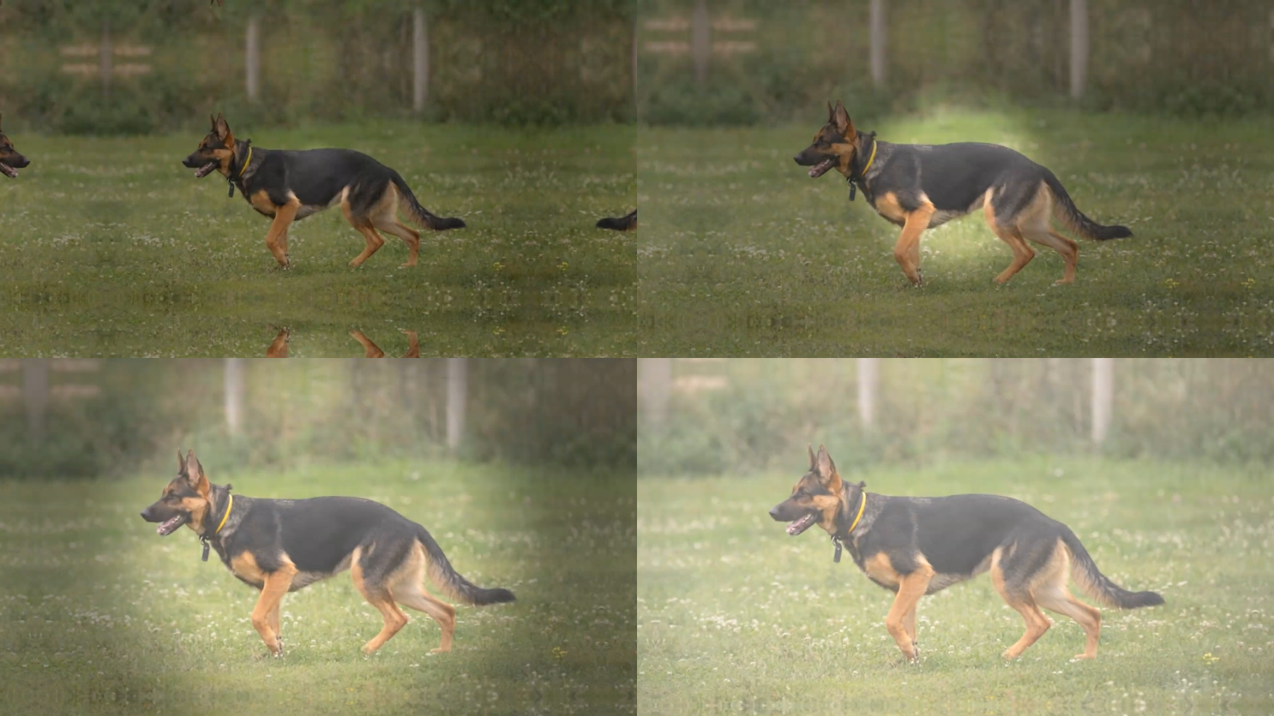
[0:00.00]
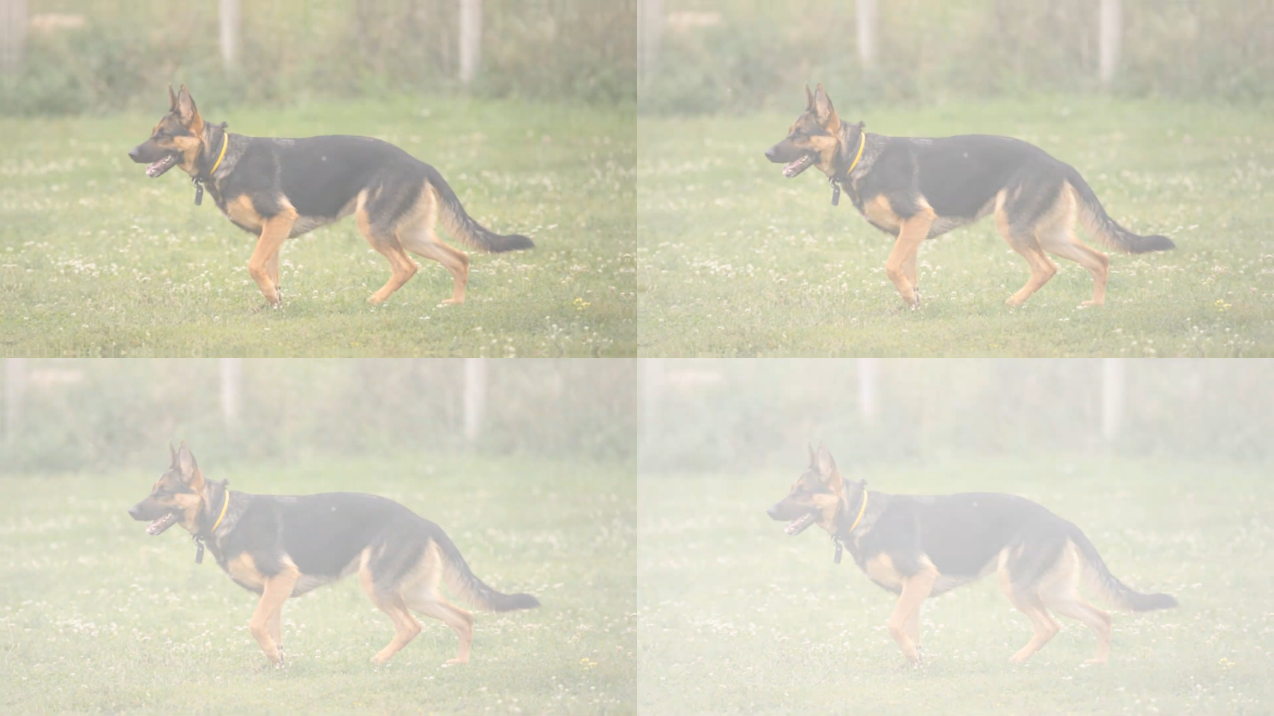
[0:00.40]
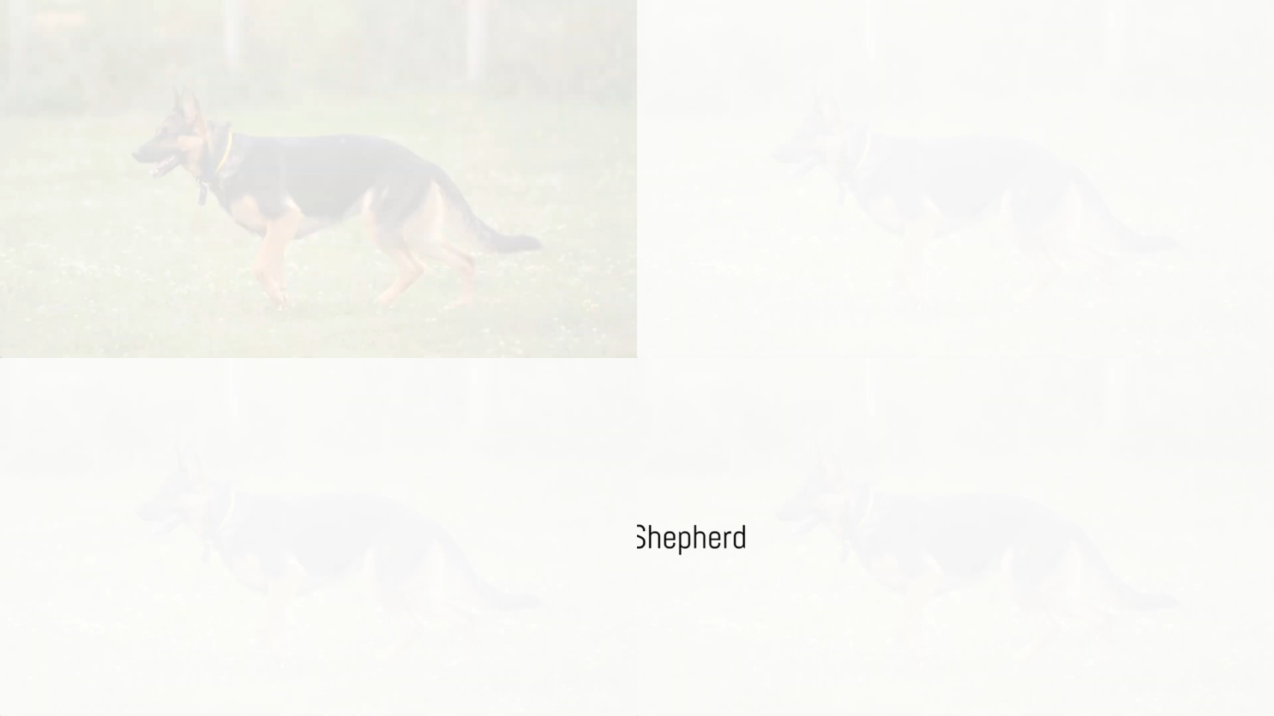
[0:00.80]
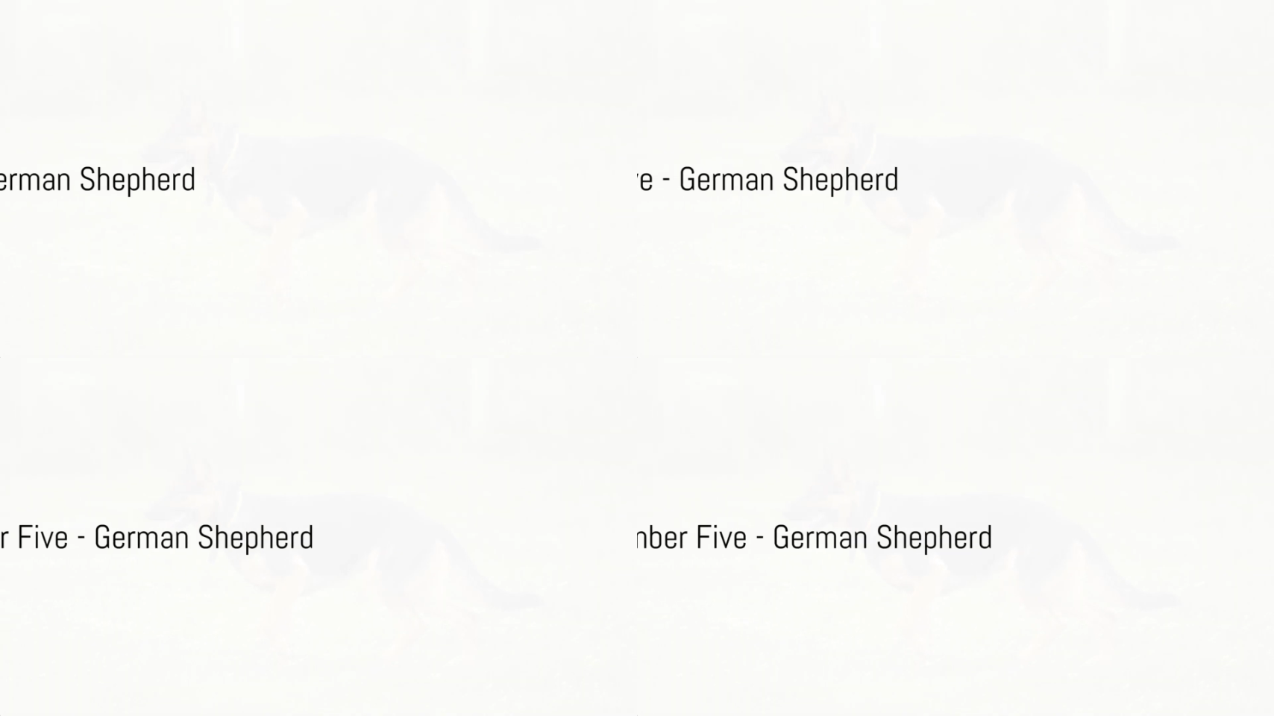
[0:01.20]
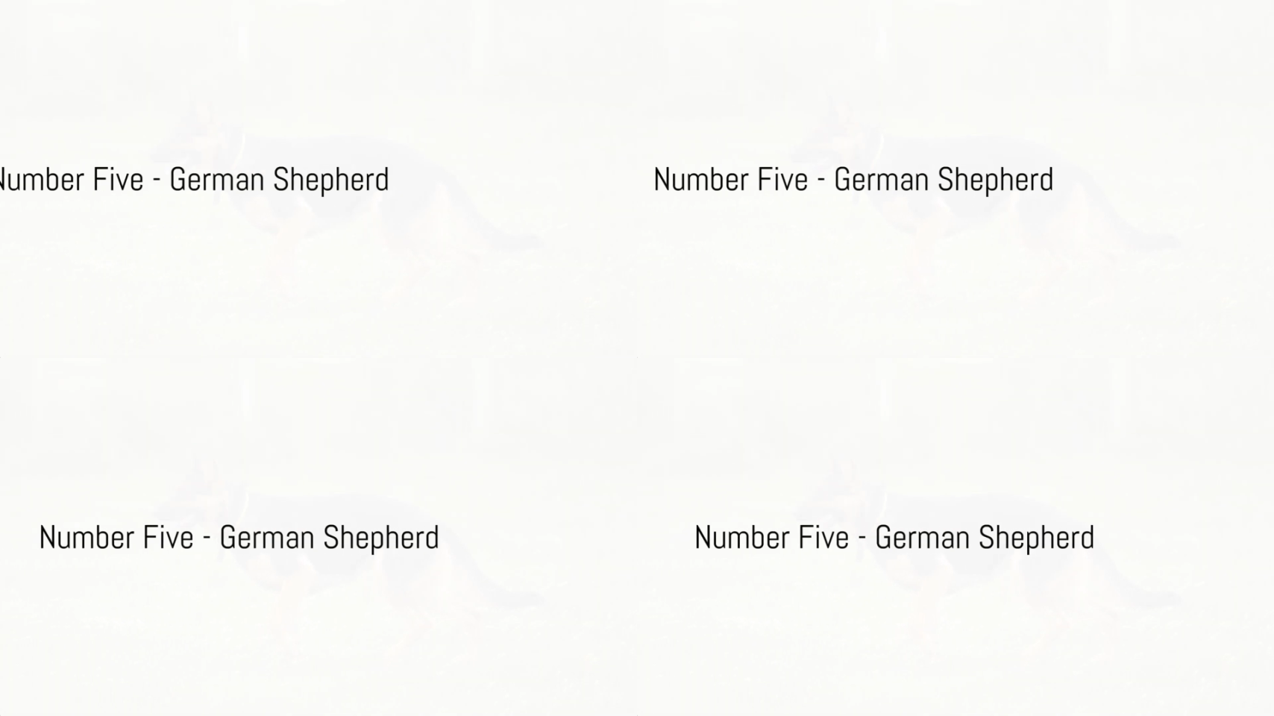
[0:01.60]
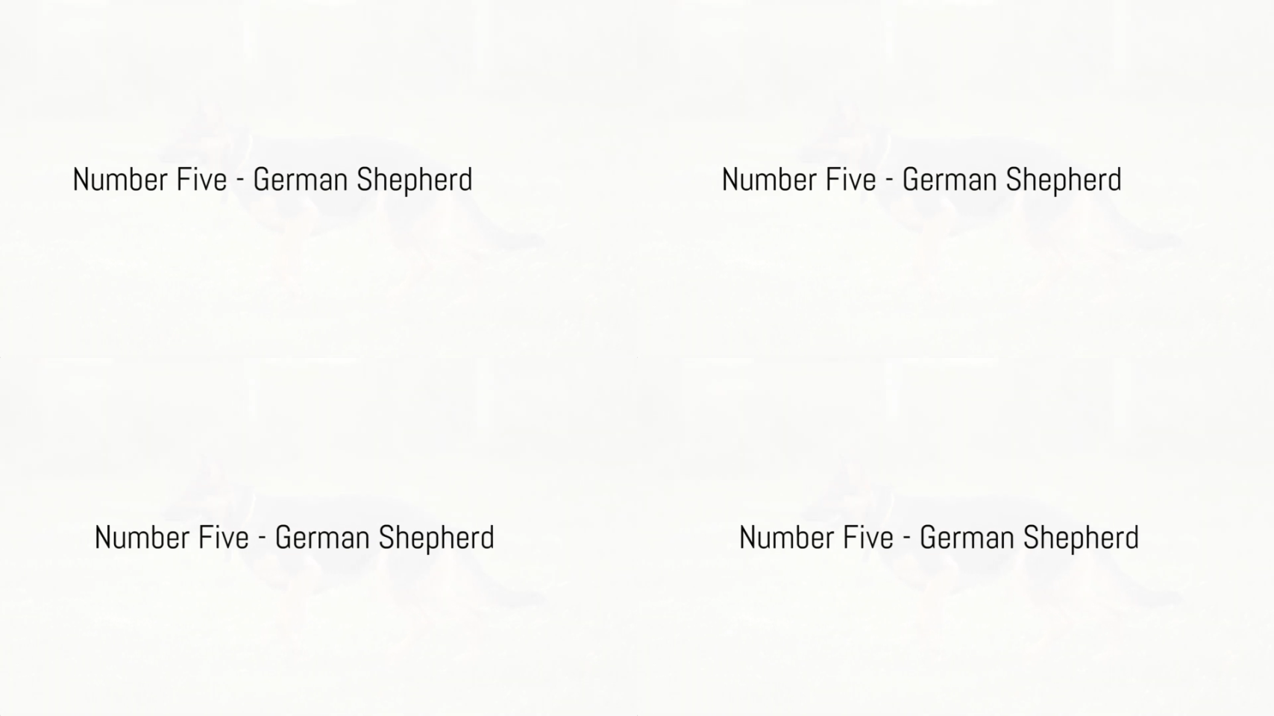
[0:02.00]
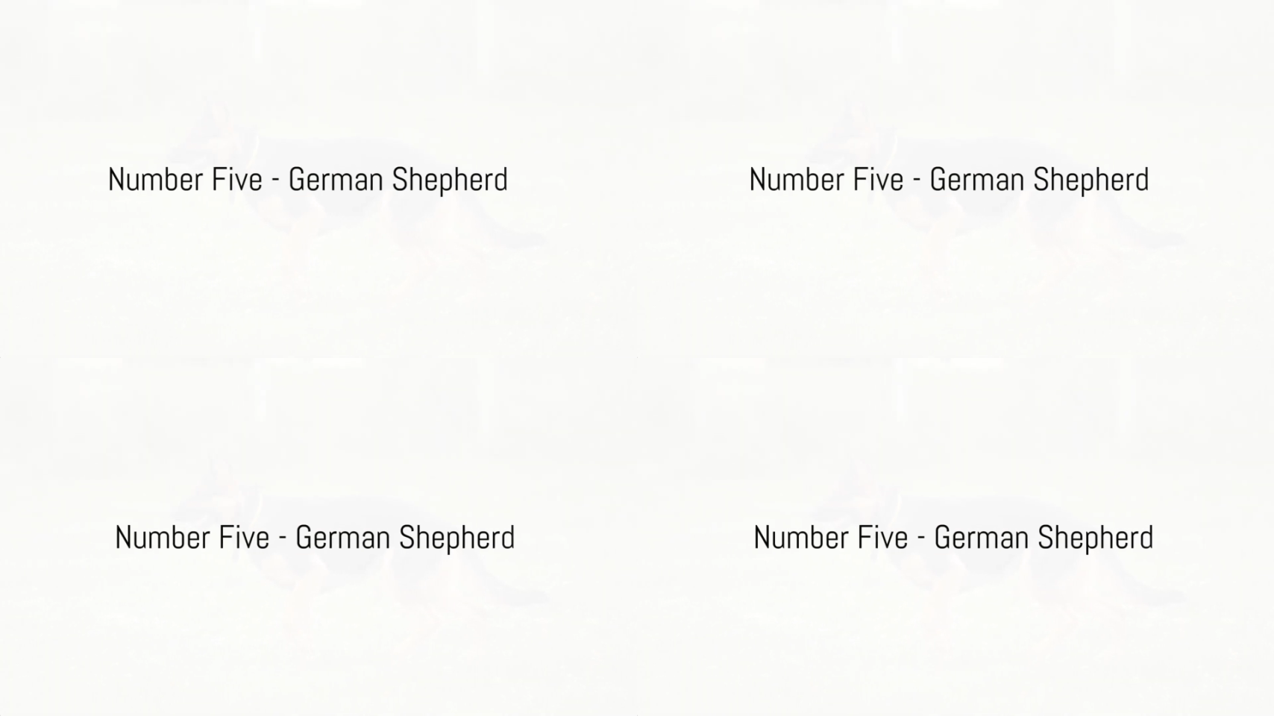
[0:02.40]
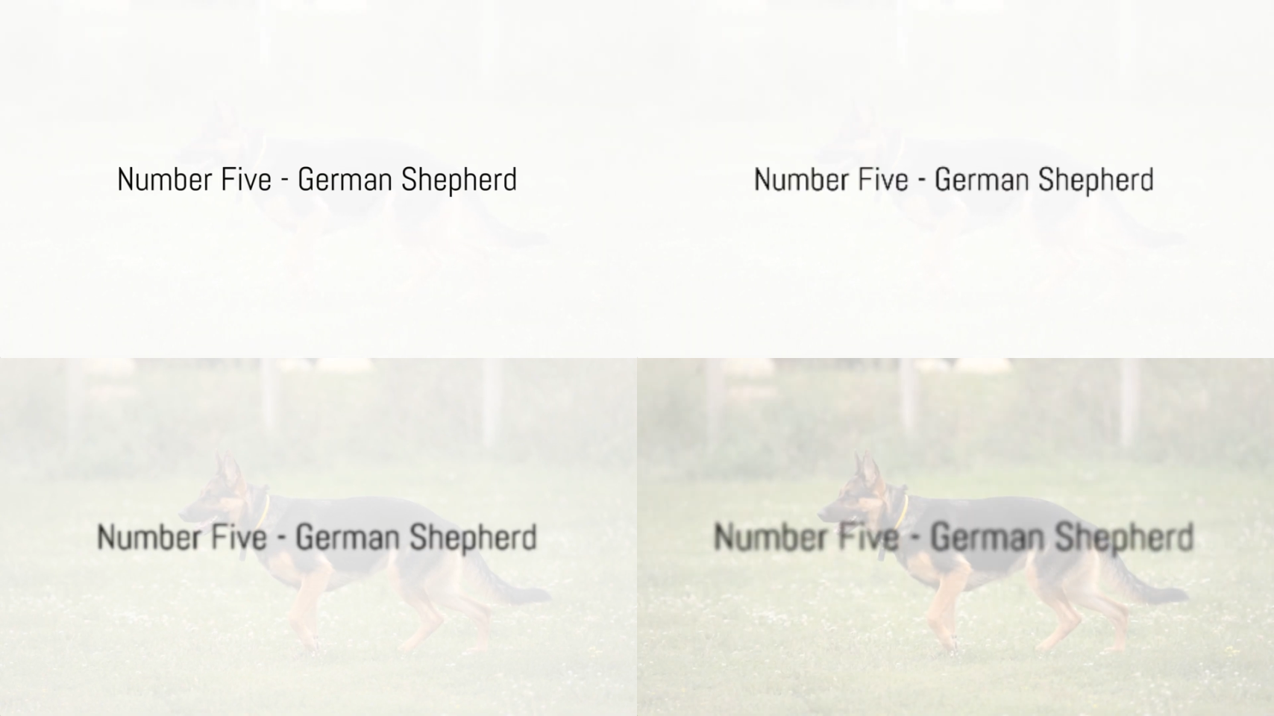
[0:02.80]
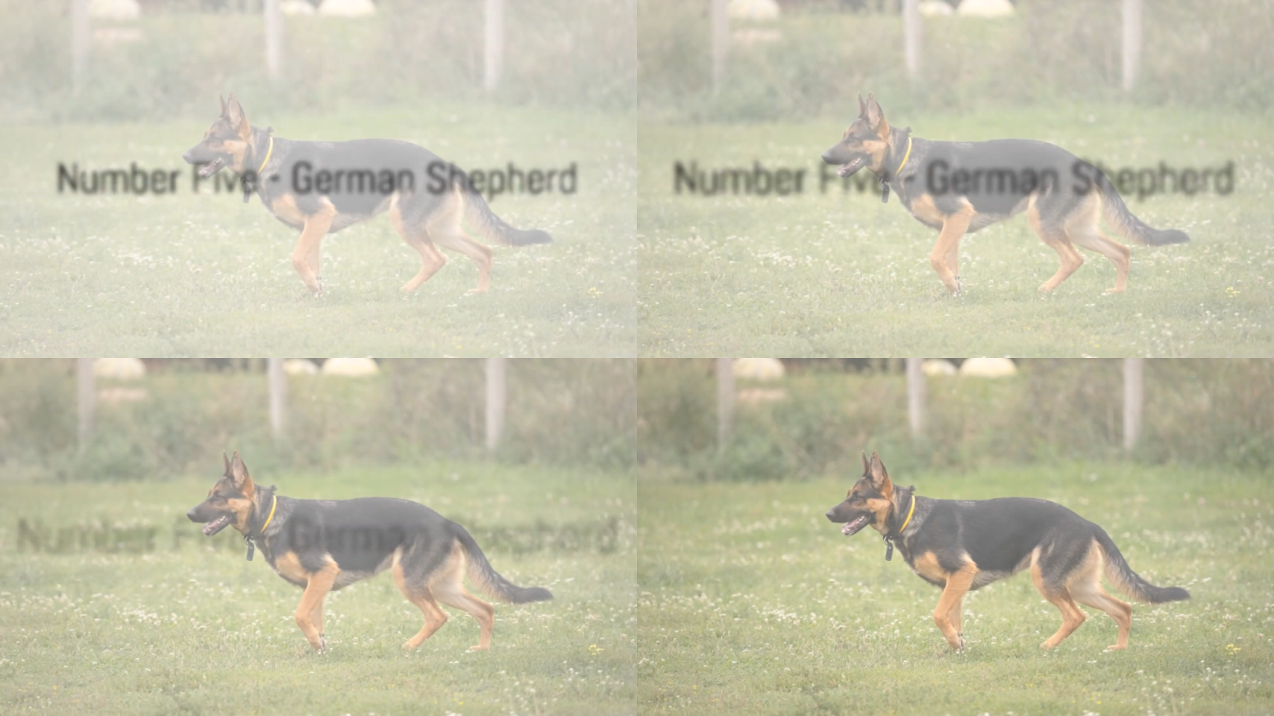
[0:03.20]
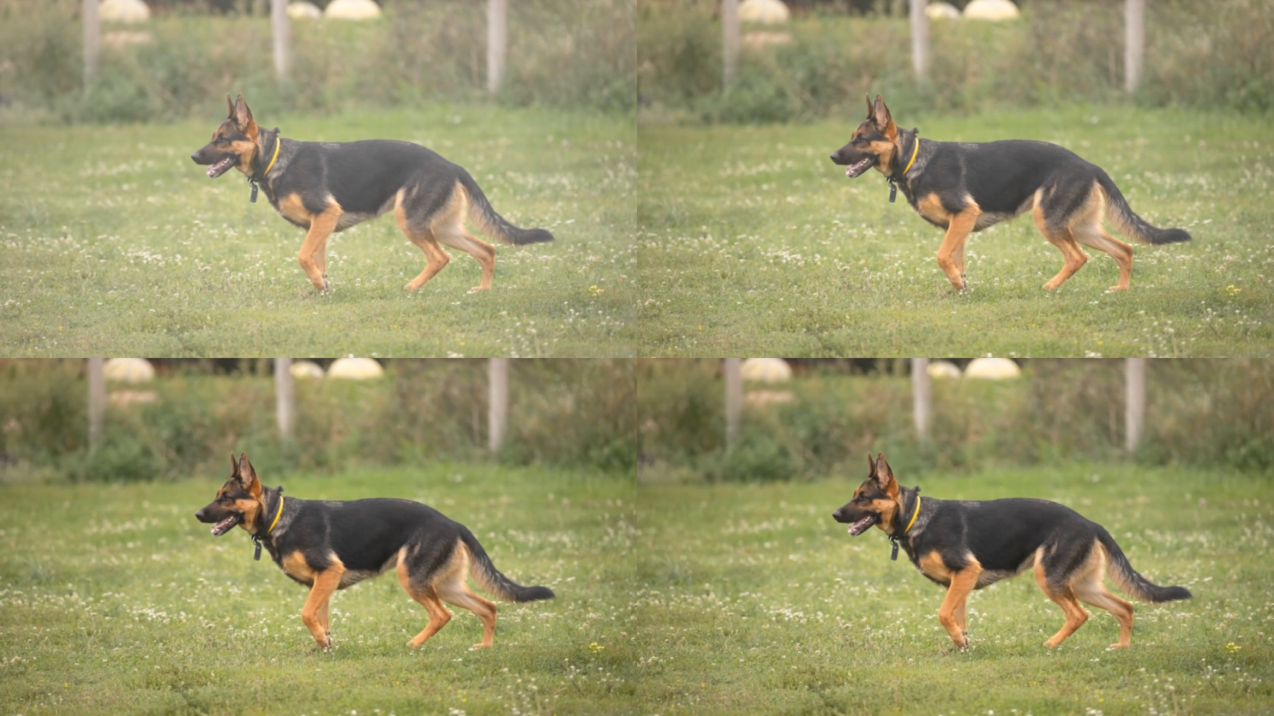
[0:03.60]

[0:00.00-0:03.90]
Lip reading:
[unreadable: no face in view]